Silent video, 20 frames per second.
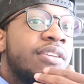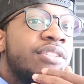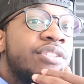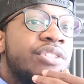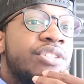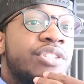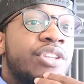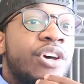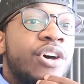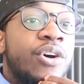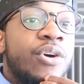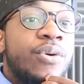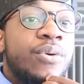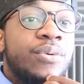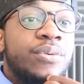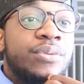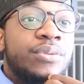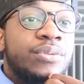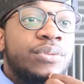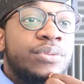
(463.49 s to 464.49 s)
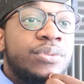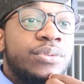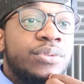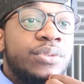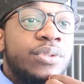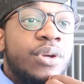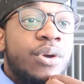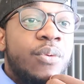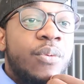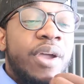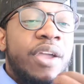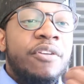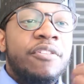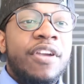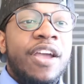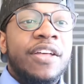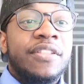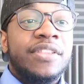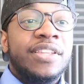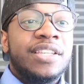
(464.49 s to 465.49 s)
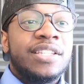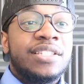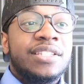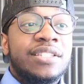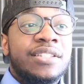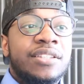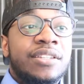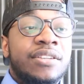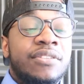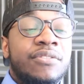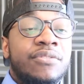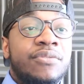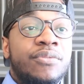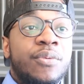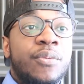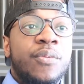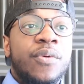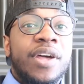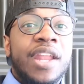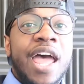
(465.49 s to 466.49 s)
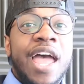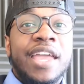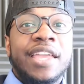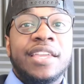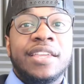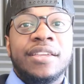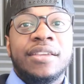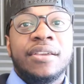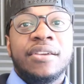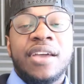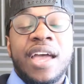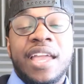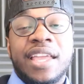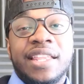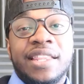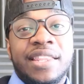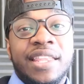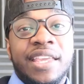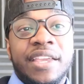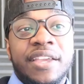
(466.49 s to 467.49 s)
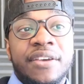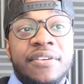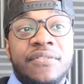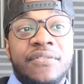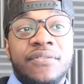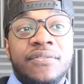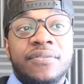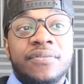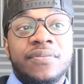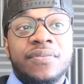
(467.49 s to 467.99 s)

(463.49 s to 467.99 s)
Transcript: So a way around this, from what I can think of,